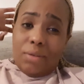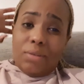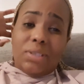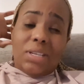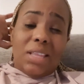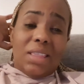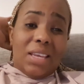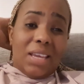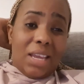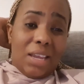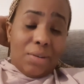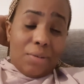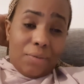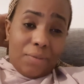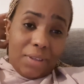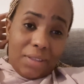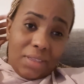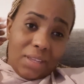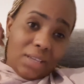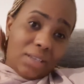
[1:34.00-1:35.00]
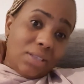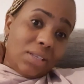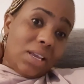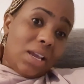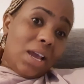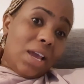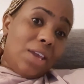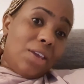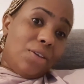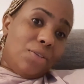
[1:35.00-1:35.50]
the kind of the things
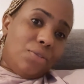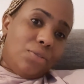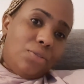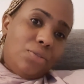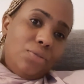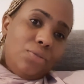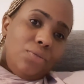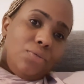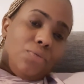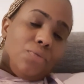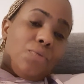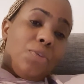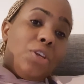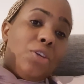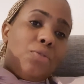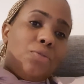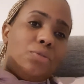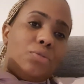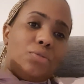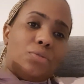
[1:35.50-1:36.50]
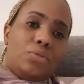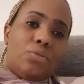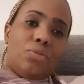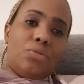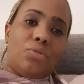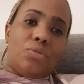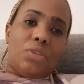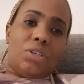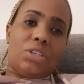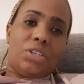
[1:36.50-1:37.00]
we used to do
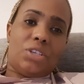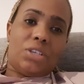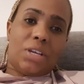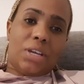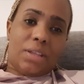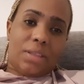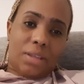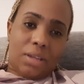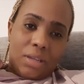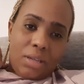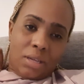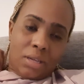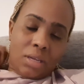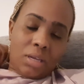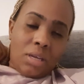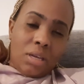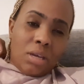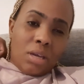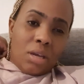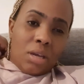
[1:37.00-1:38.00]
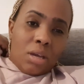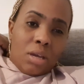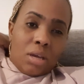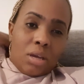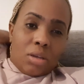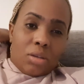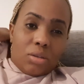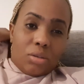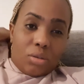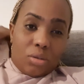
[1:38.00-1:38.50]
to each other.
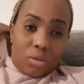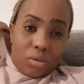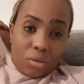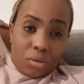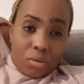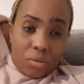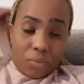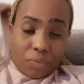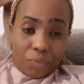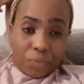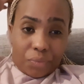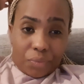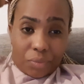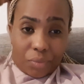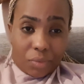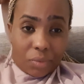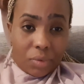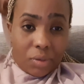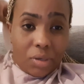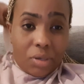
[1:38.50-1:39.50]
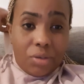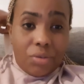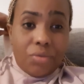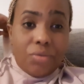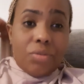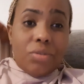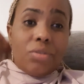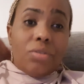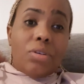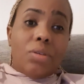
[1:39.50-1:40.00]
So it
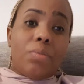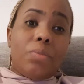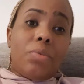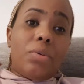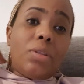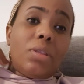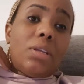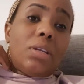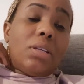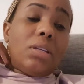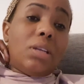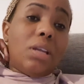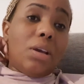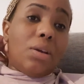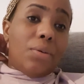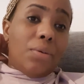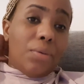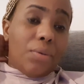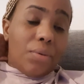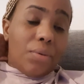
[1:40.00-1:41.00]
reached a point that now